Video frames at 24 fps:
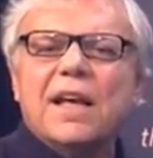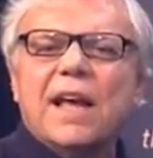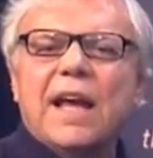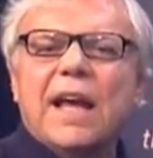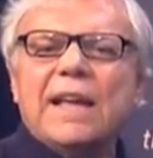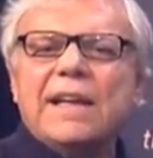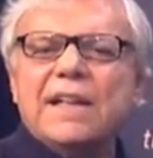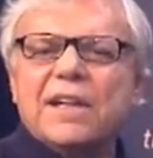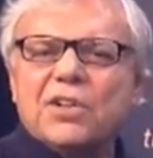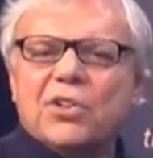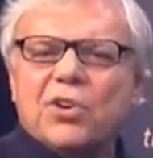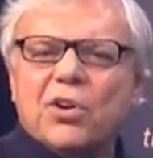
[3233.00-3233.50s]

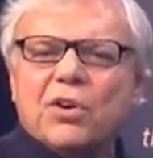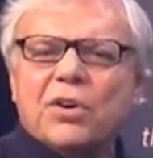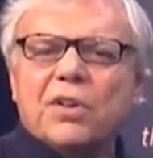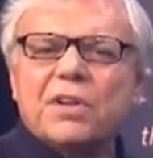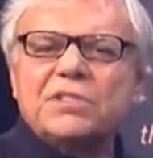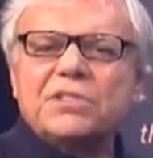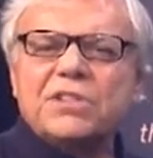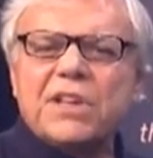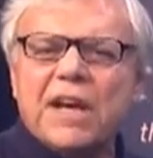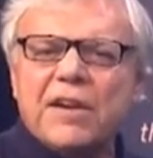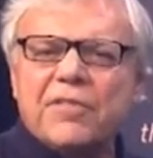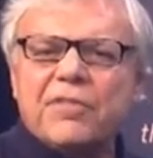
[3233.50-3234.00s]
and
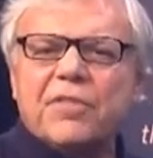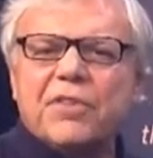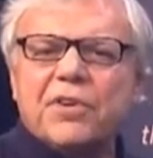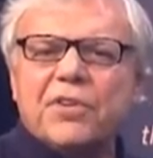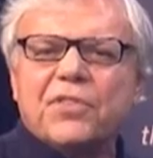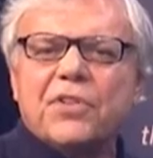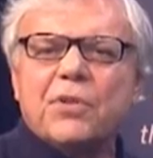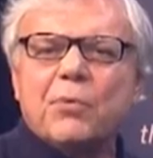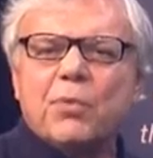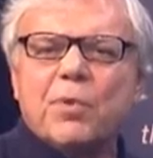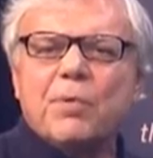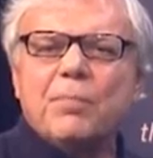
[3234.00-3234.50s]
encourage
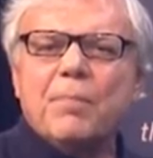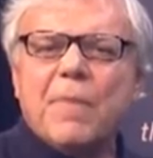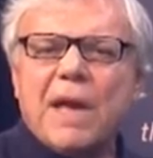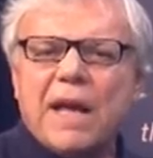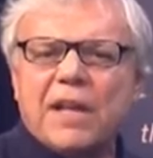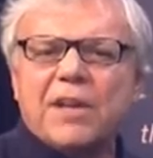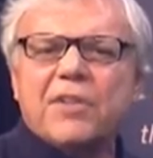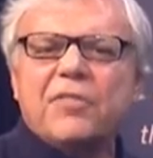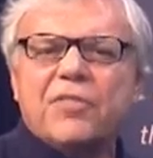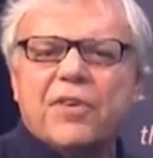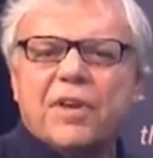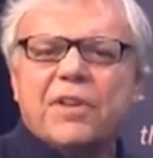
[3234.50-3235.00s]
efforts that would
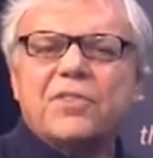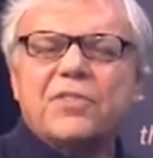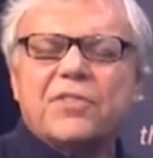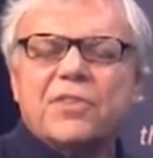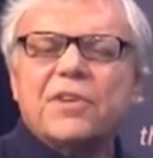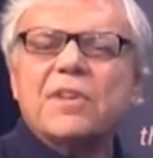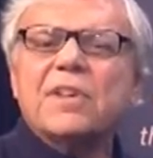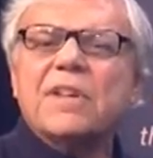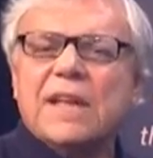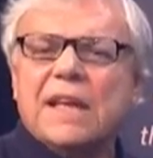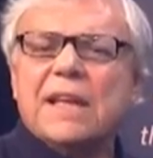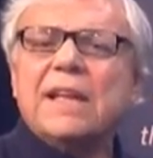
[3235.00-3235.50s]
manifest
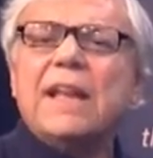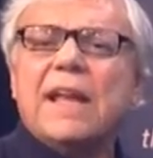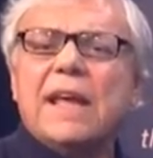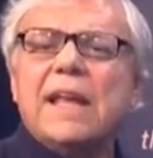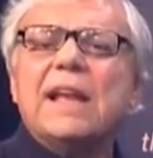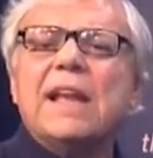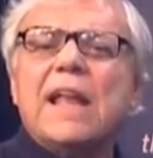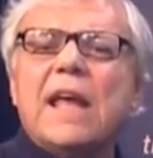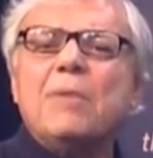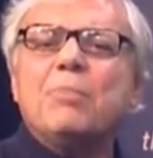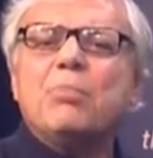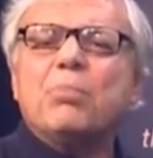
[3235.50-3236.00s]
it
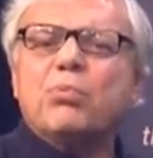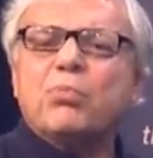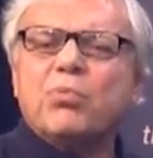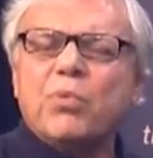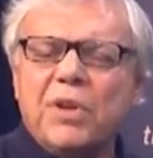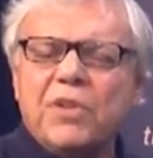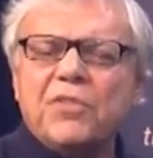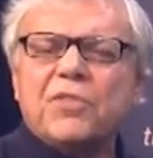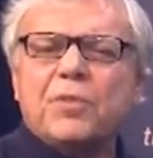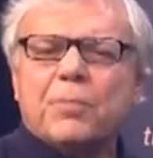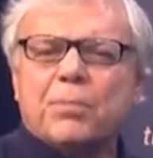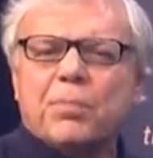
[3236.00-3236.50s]
in a
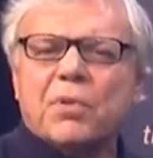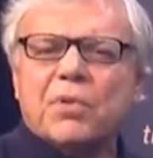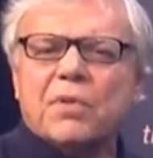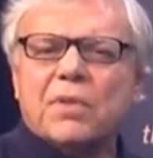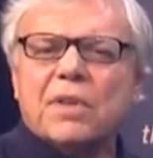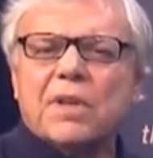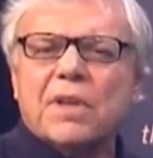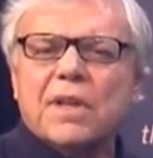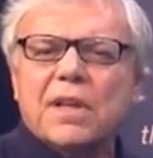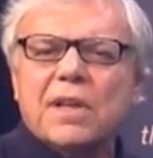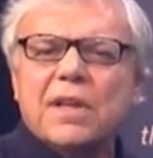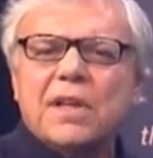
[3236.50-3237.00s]
principled
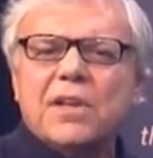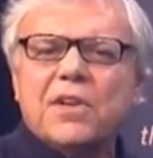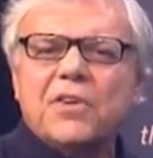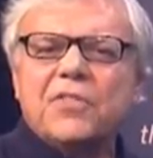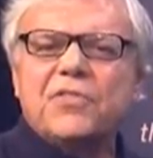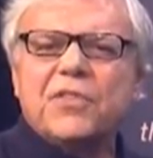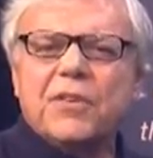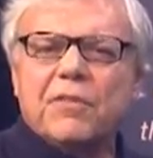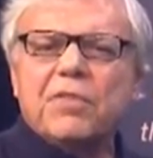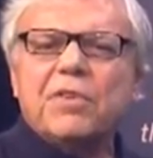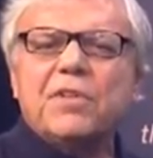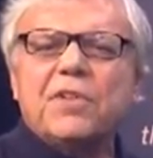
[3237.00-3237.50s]

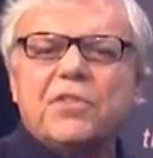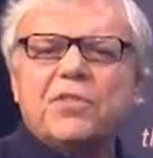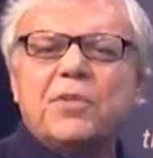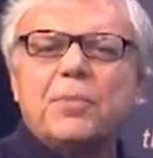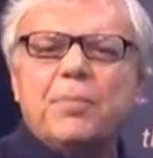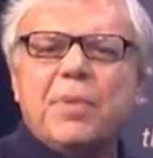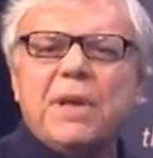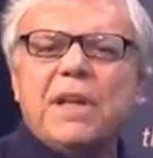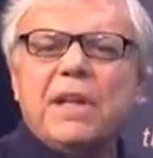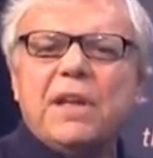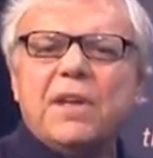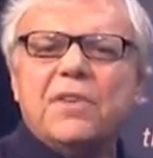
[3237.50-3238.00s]
civil
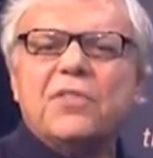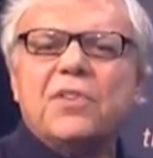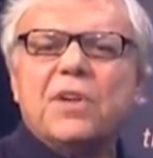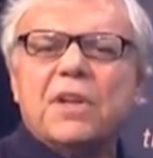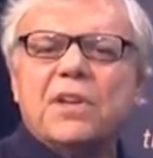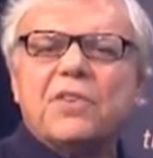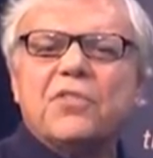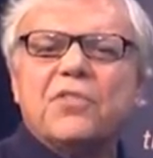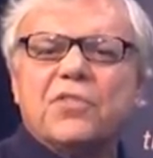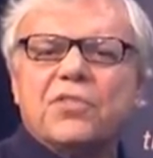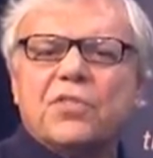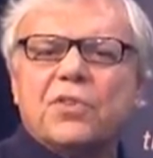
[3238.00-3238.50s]
disobedience, and
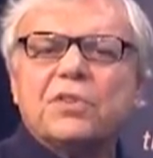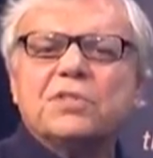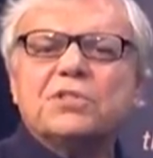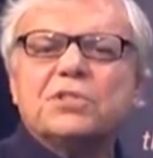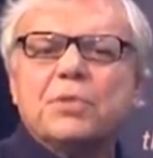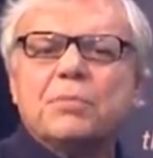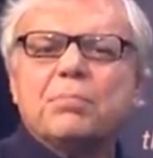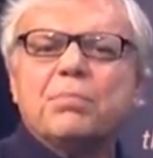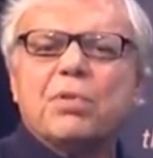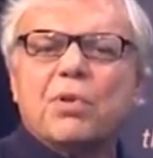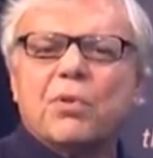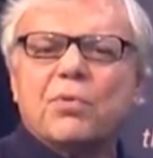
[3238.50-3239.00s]

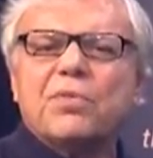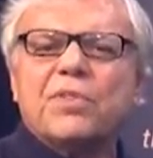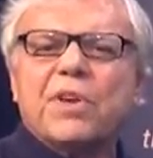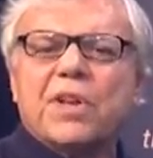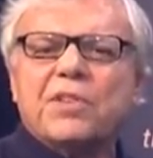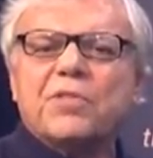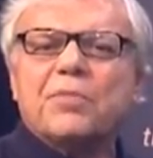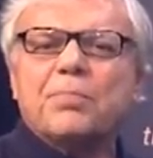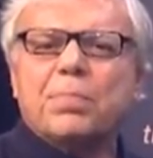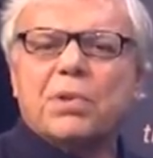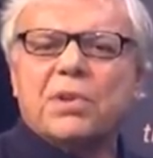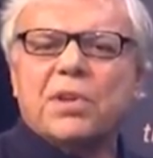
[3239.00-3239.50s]
insurgent
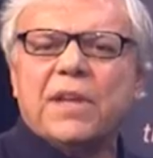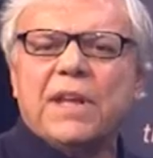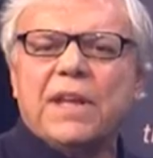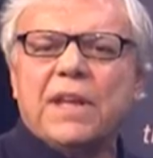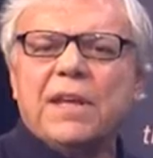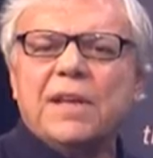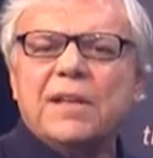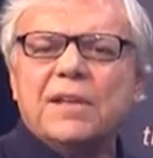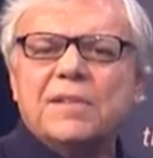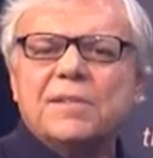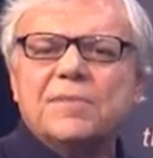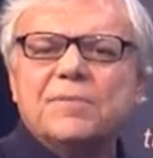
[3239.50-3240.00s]
protest
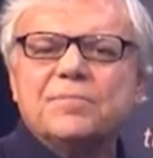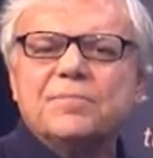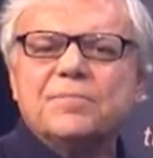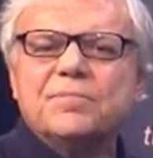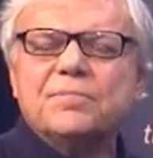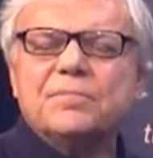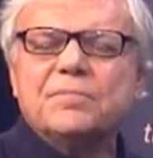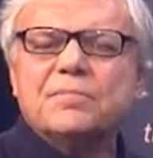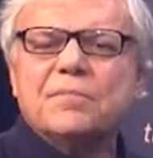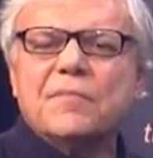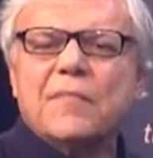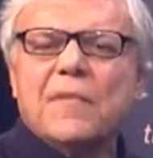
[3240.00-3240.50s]
plea.
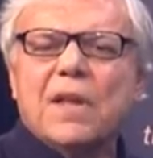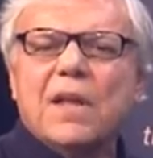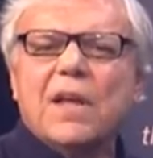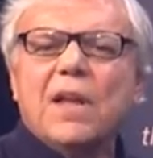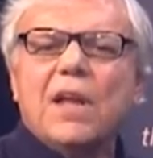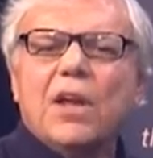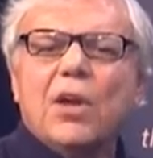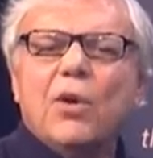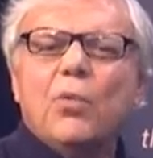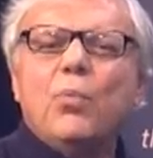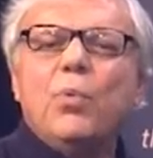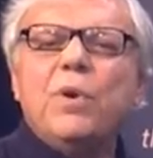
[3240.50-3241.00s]

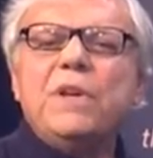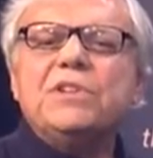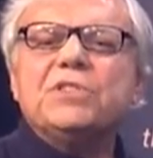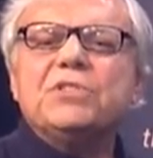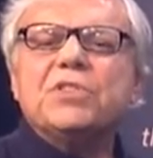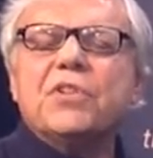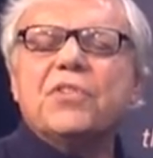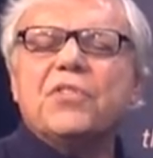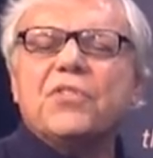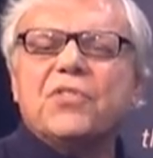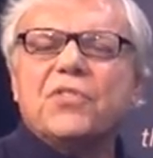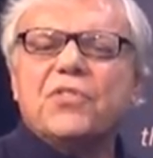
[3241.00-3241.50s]
We
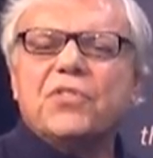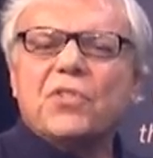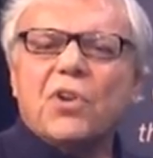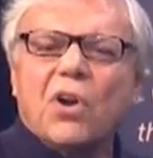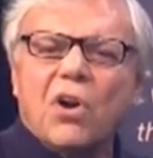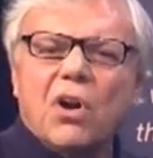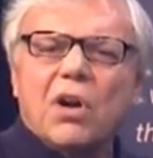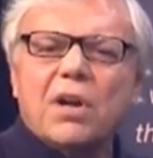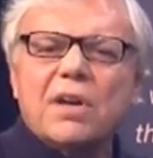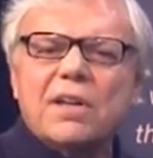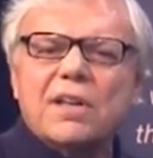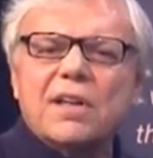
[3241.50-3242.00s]
should
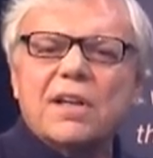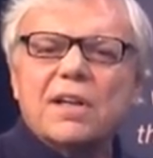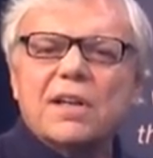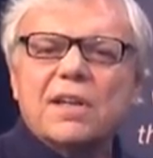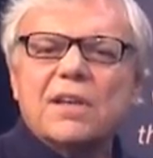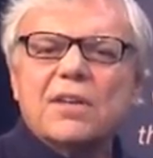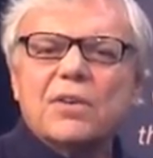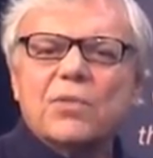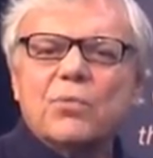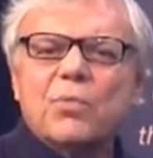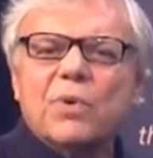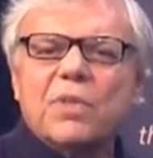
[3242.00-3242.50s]
start
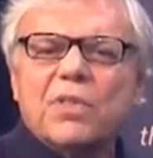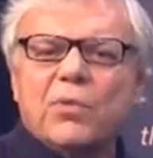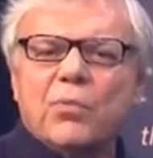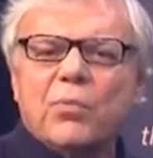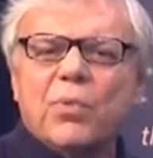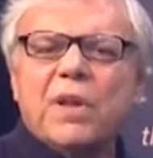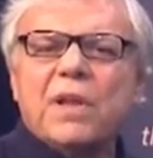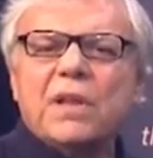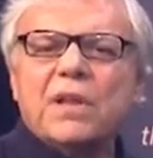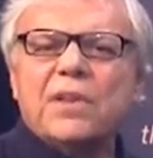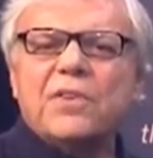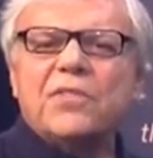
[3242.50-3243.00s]
with the
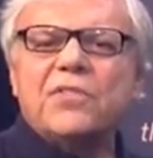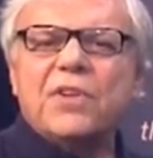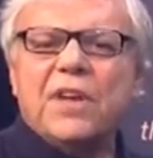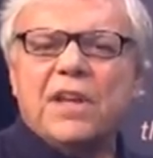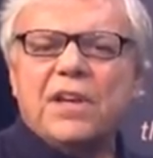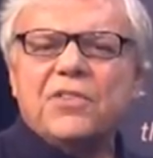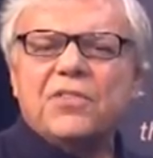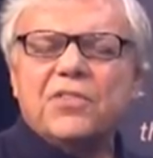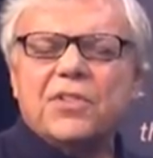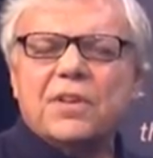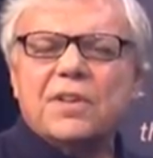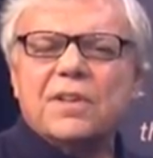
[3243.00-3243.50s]

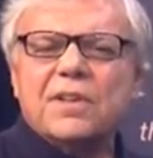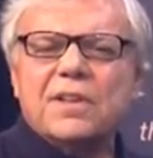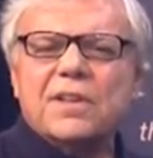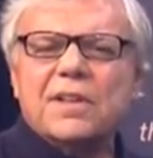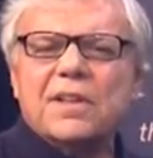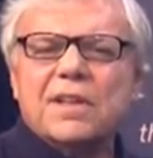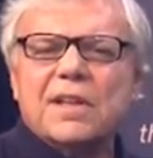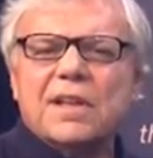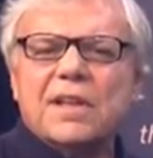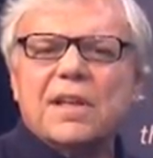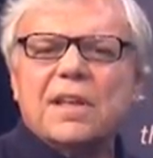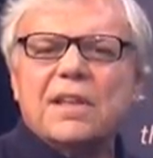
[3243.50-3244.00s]
realization
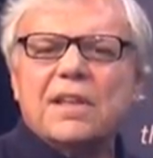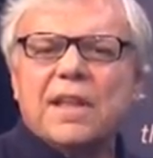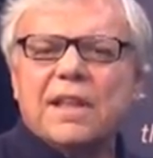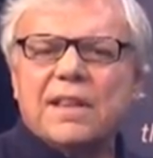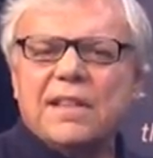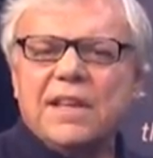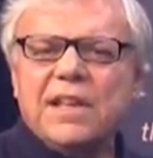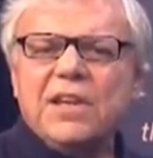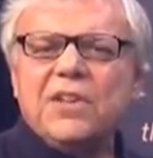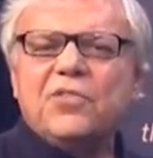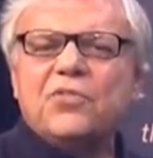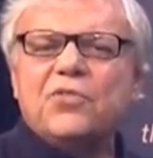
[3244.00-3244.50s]
that
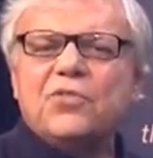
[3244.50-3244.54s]
these